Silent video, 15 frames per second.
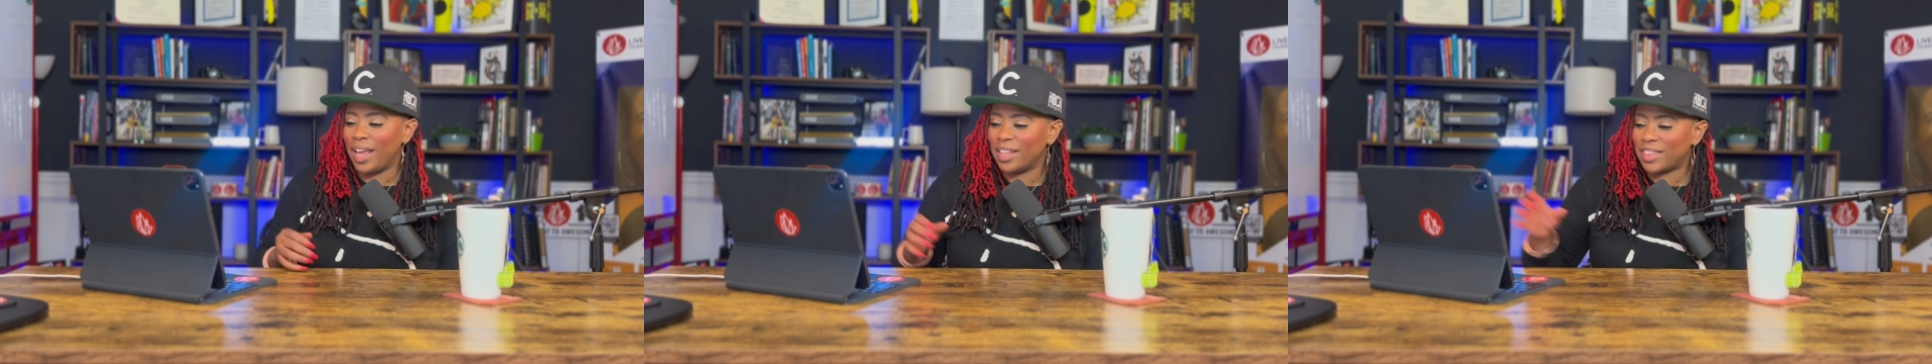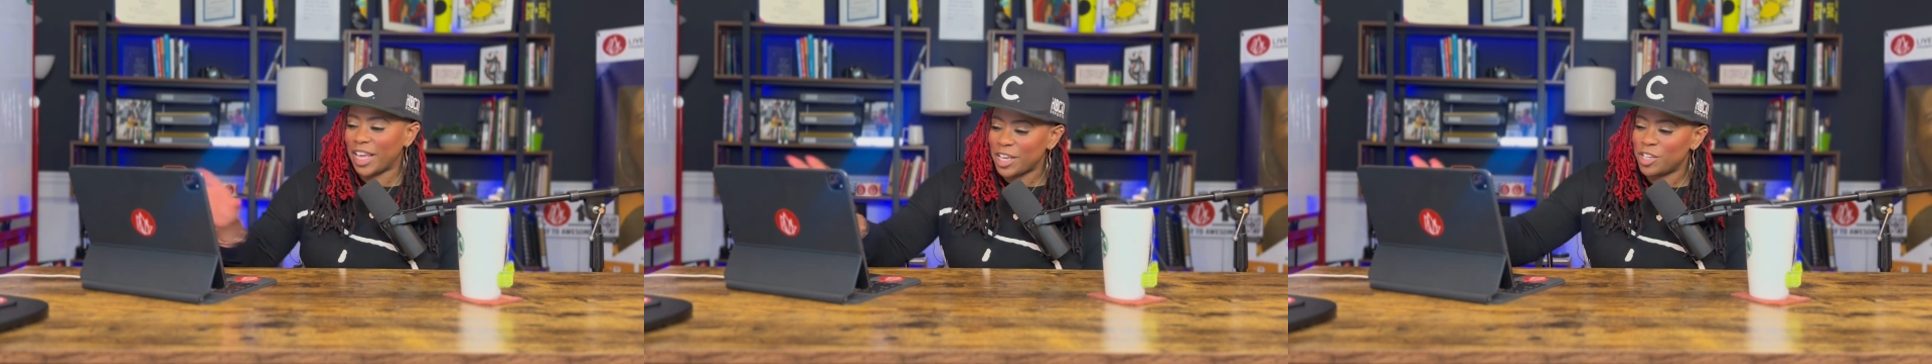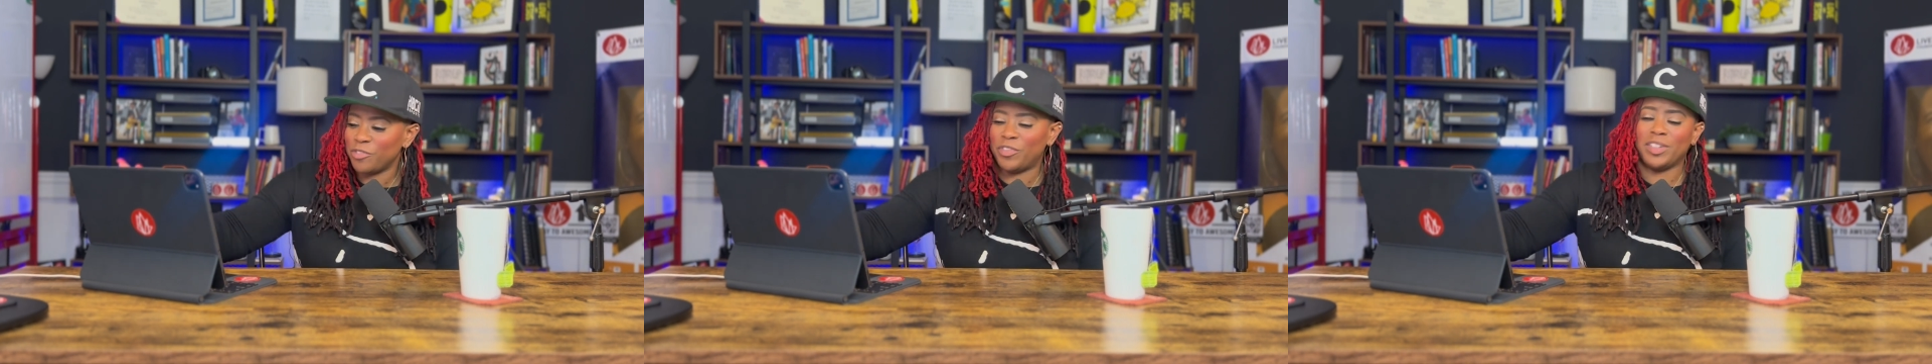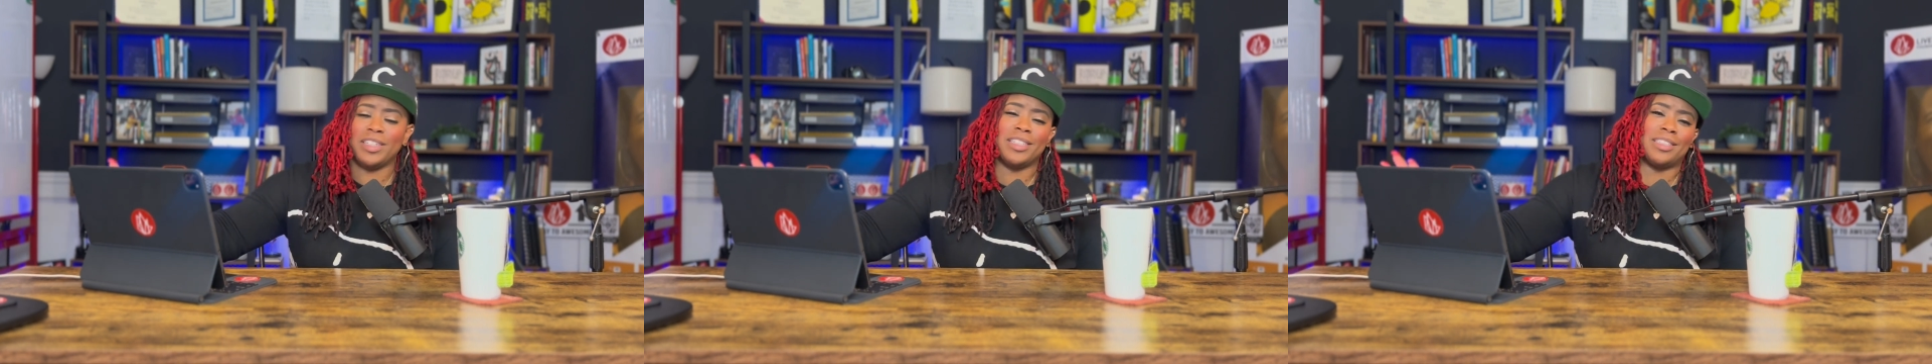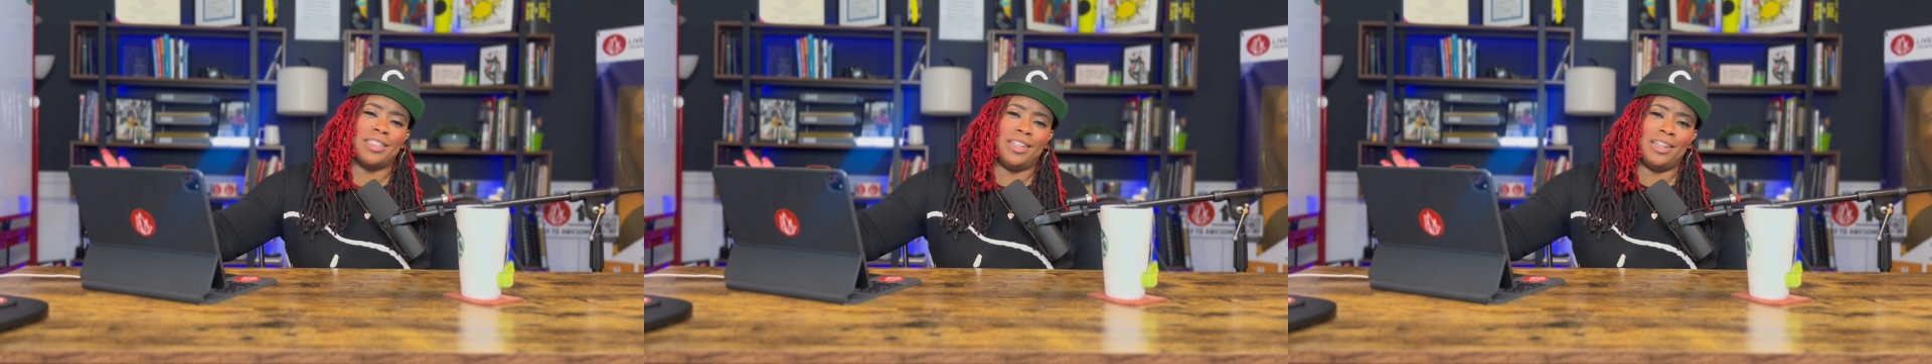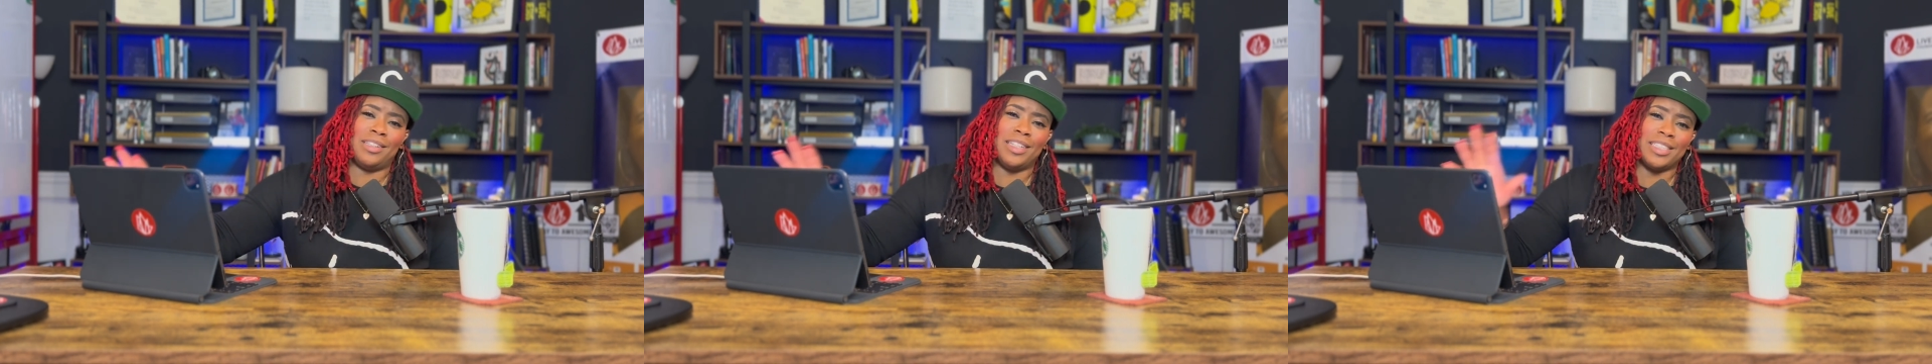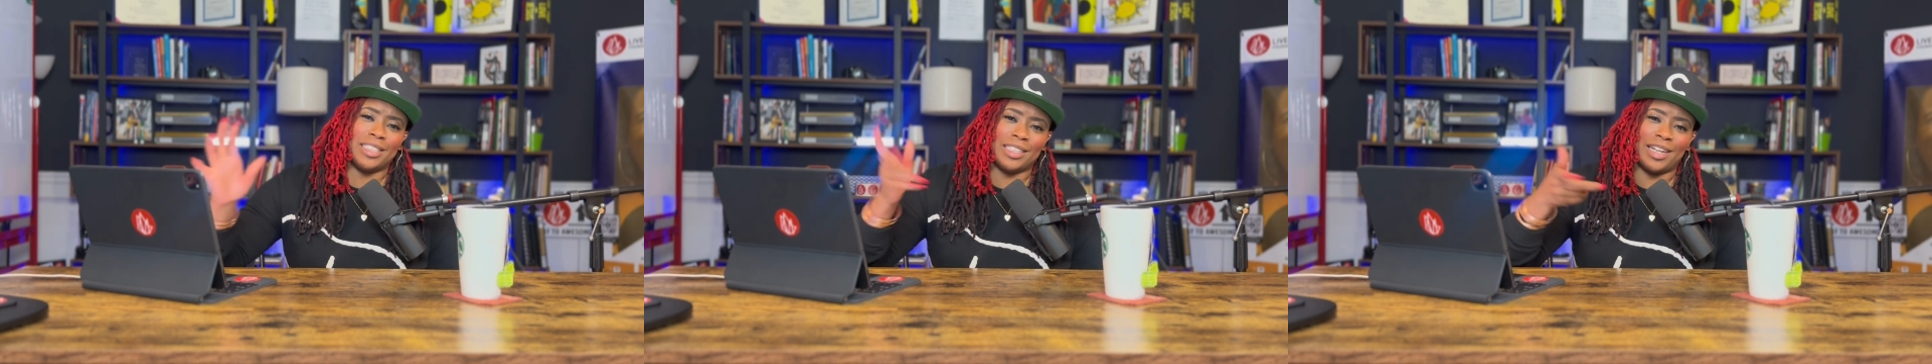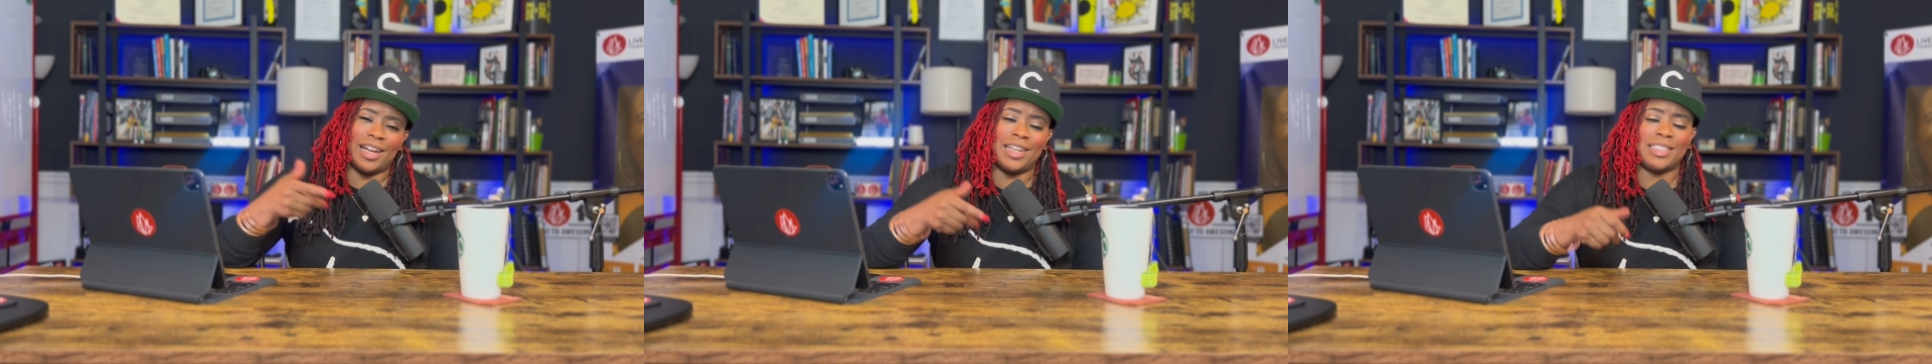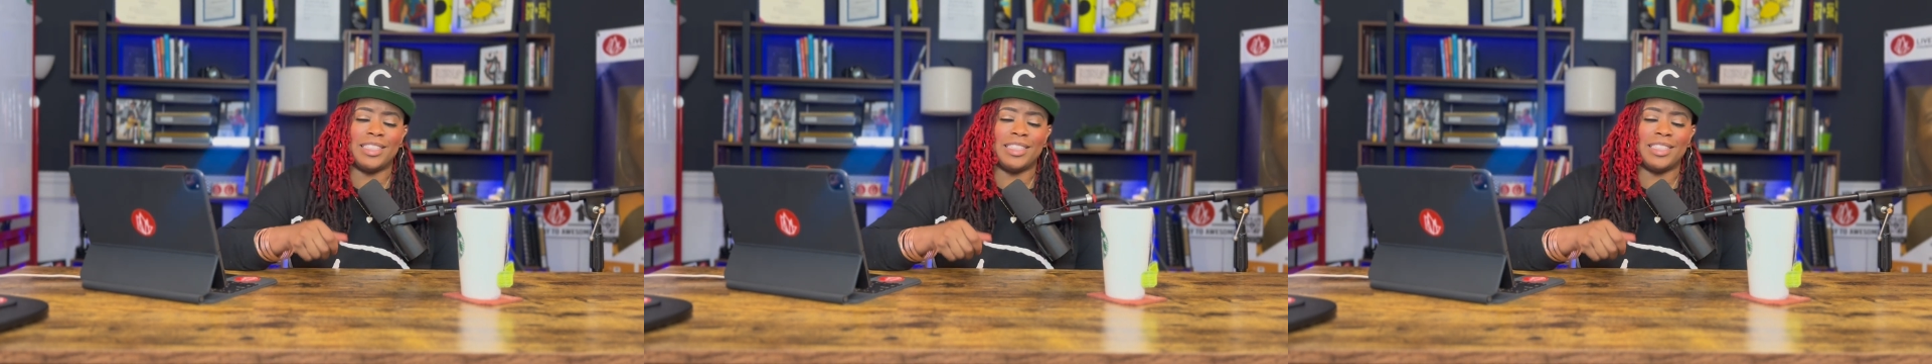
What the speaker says: Thank you for listening. Listen, guys,